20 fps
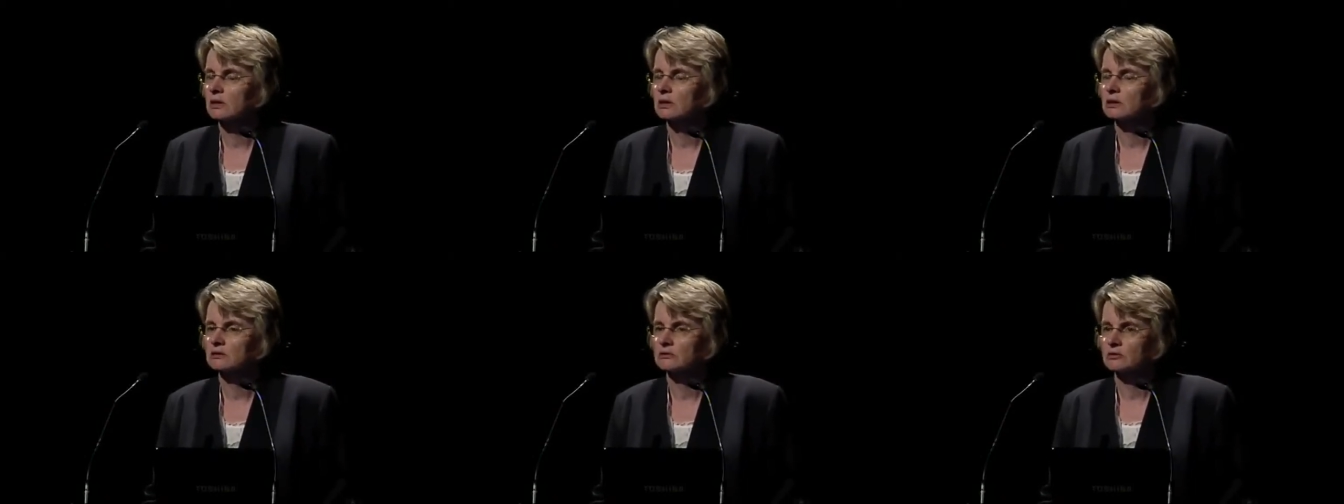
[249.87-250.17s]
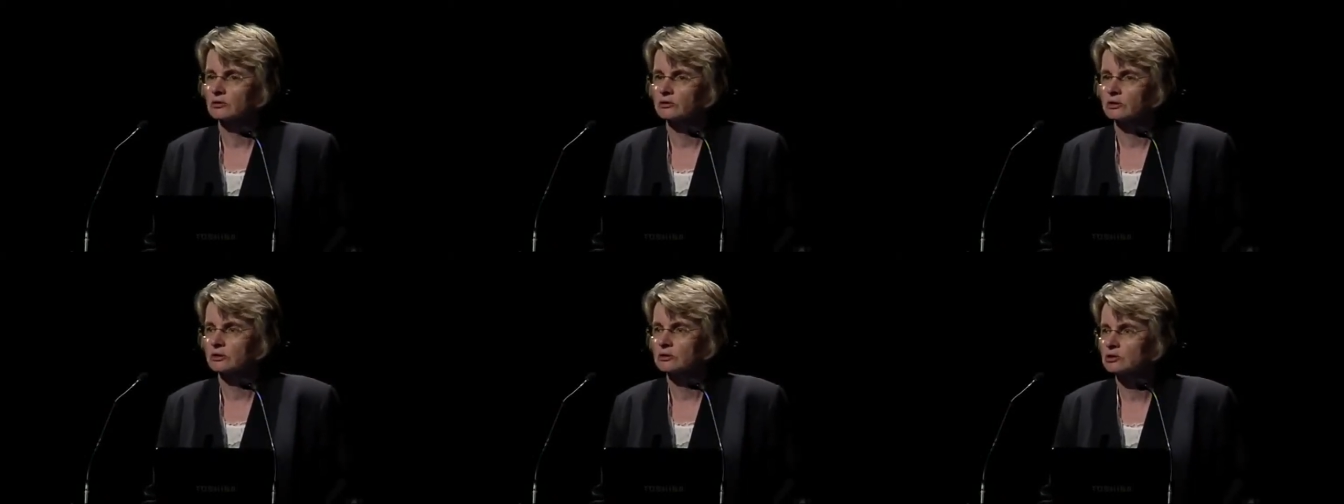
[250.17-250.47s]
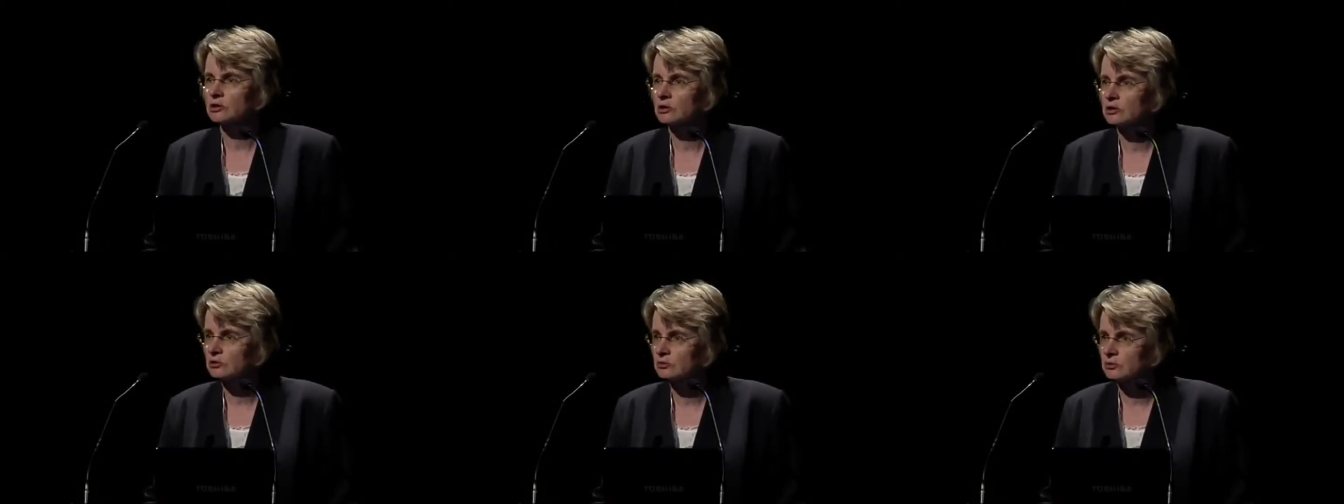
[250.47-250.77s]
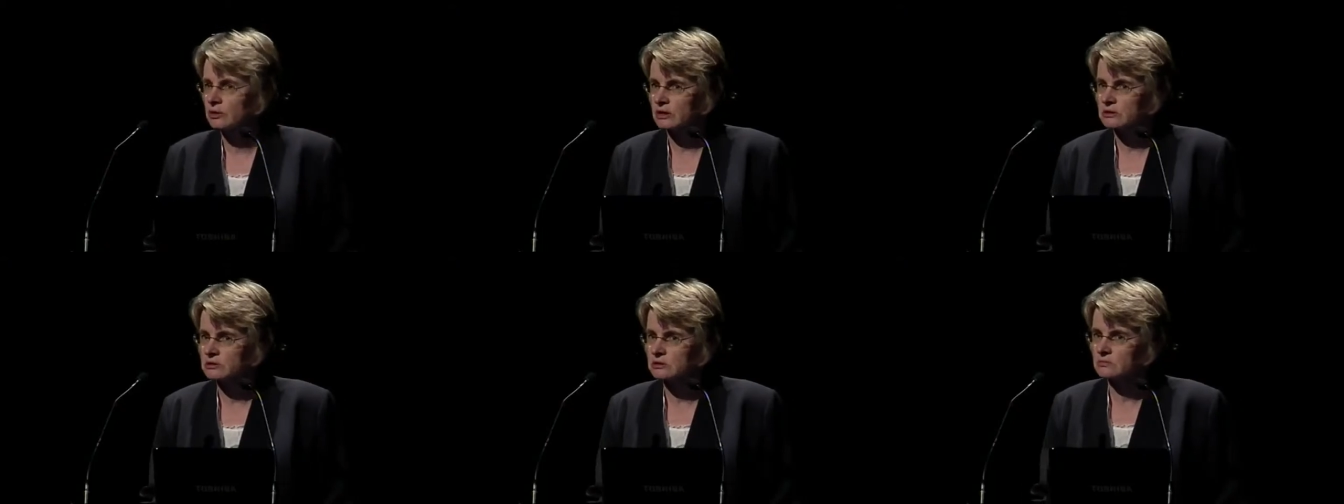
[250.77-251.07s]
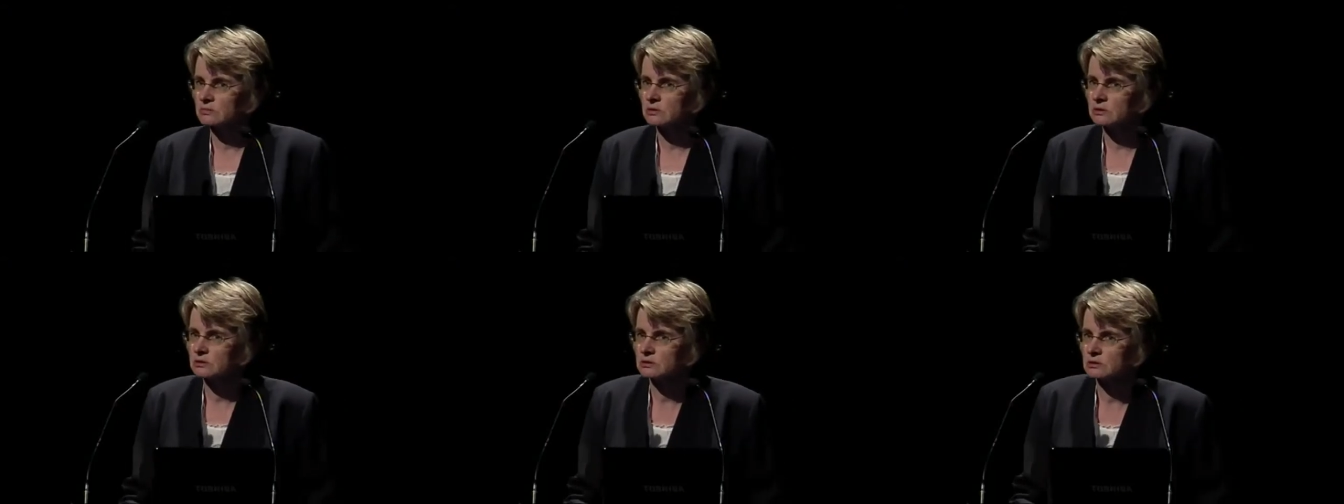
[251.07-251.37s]
it got internal
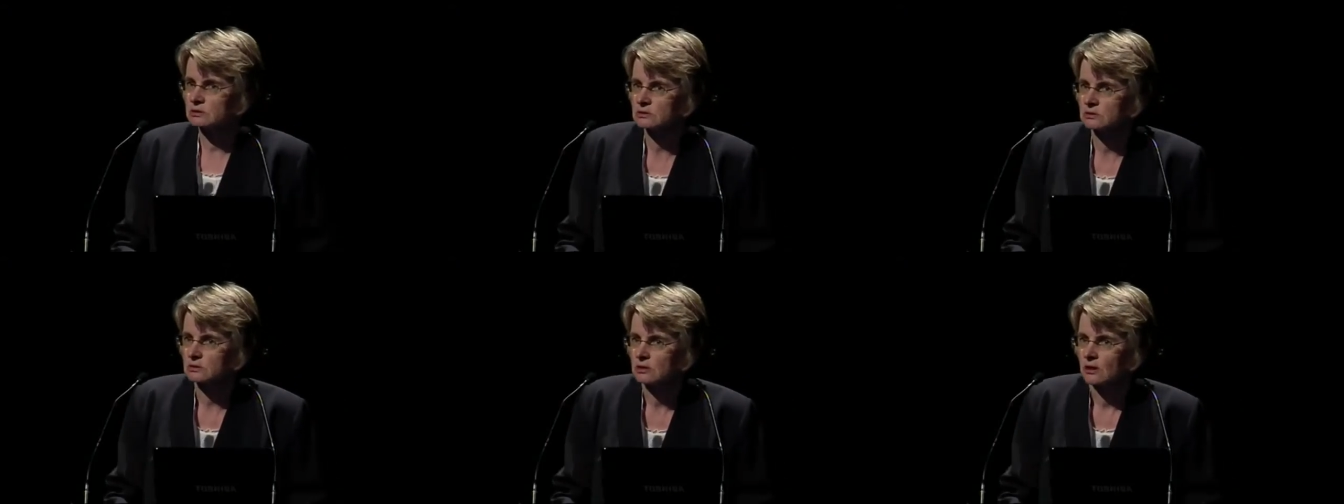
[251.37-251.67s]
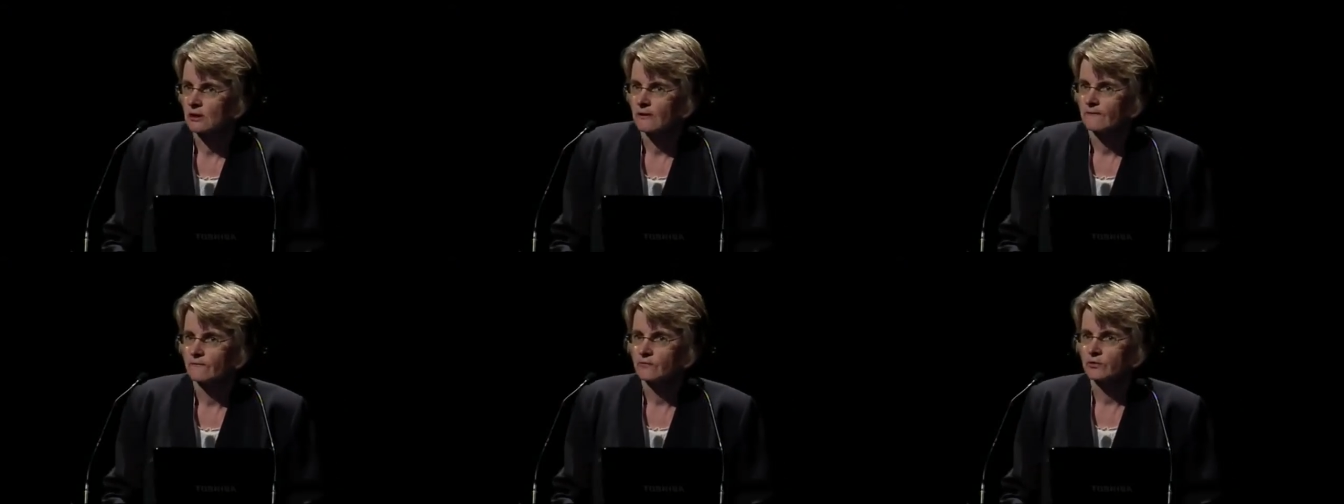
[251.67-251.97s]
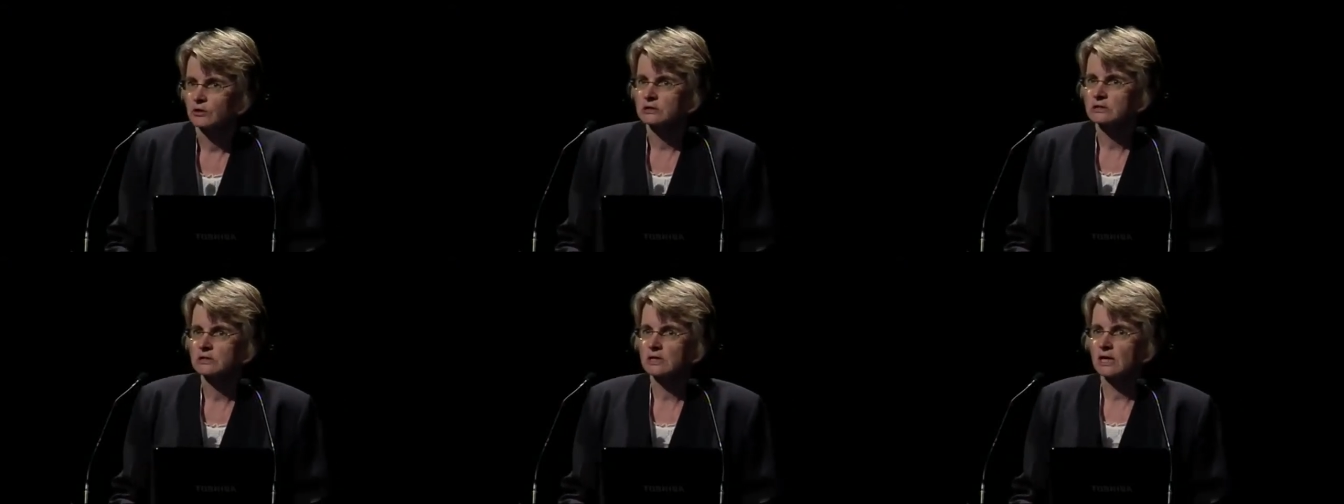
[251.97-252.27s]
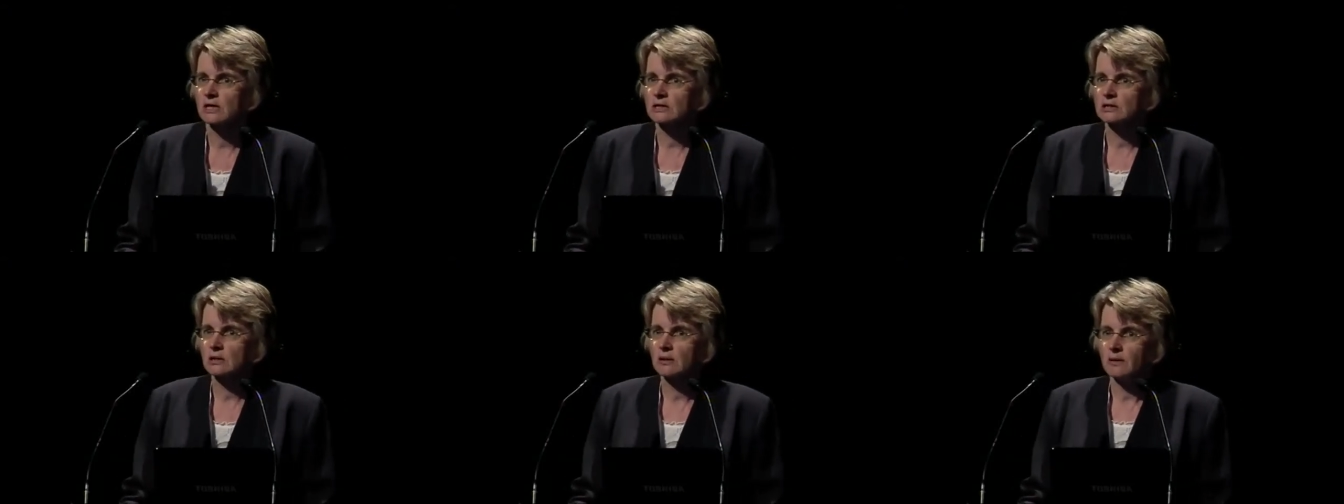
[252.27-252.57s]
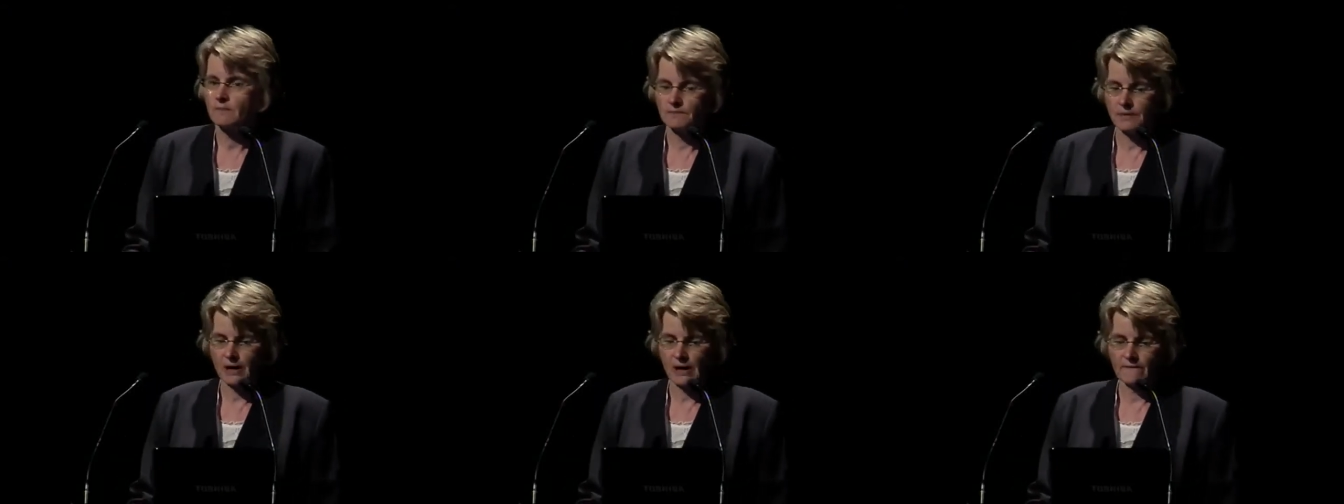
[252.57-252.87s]
customers for its data,
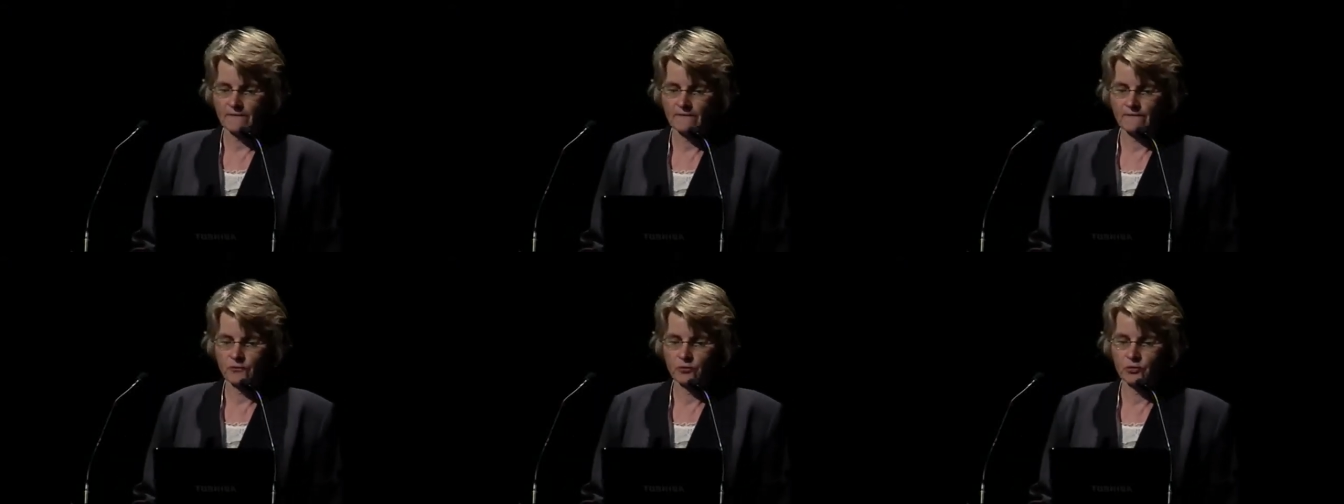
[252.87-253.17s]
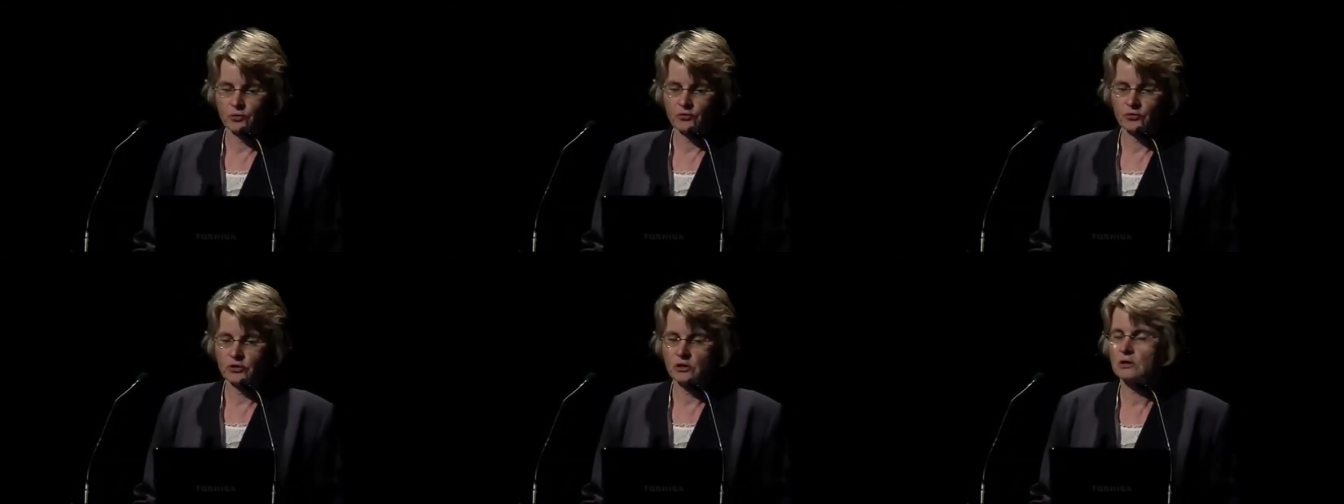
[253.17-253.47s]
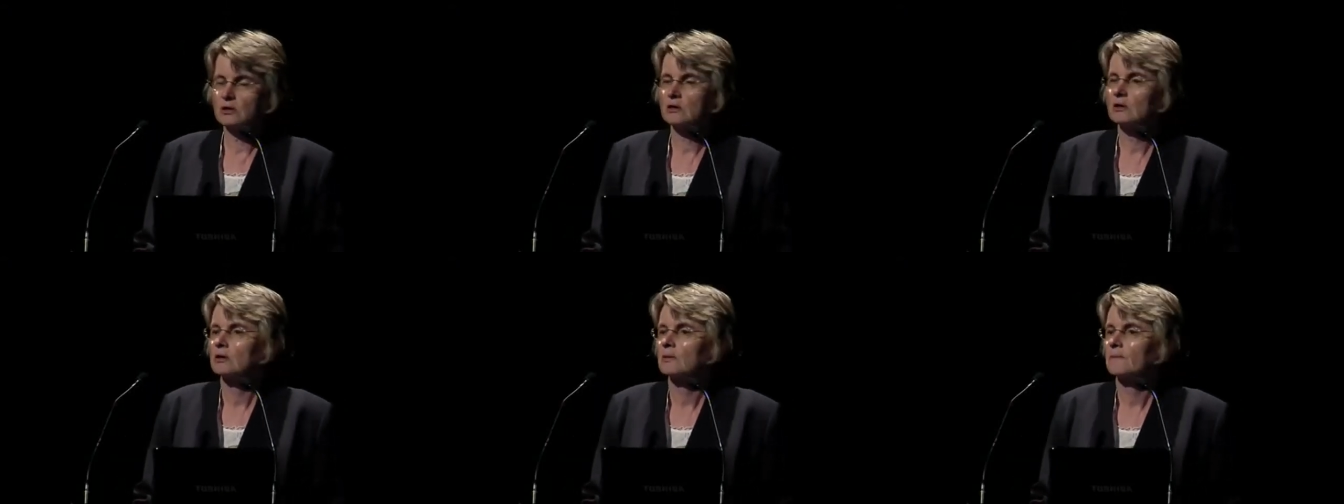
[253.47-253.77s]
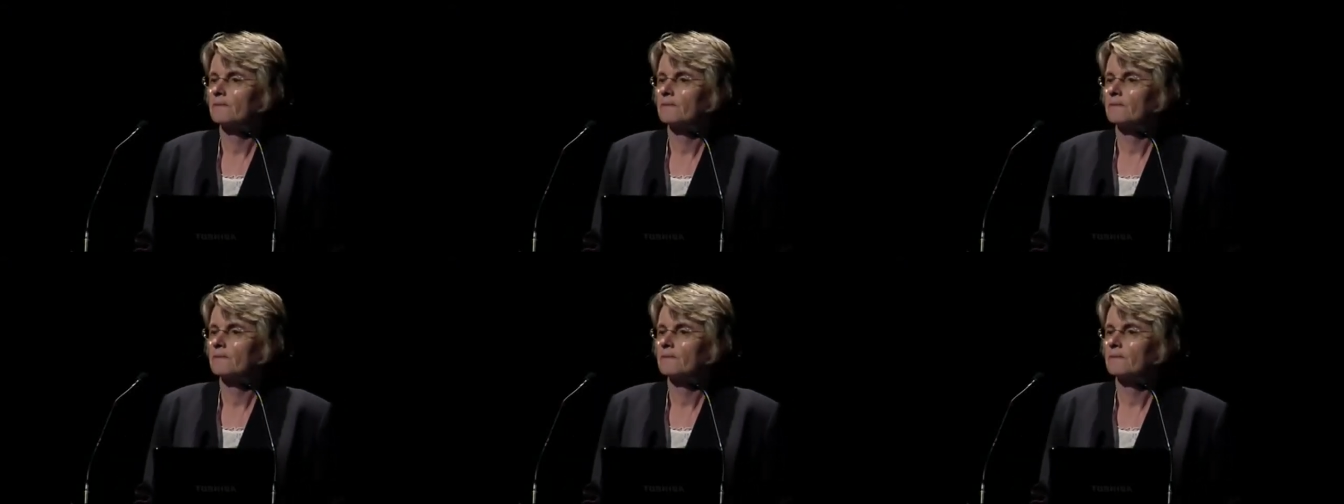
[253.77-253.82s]
but for the